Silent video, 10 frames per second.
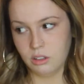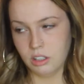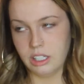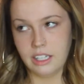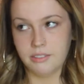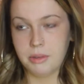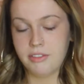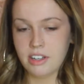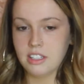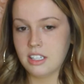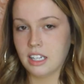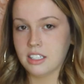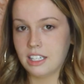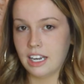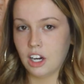Or like if my friends
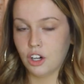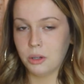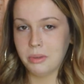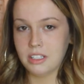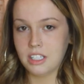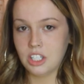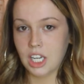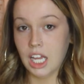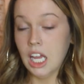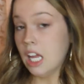text them like our group message like,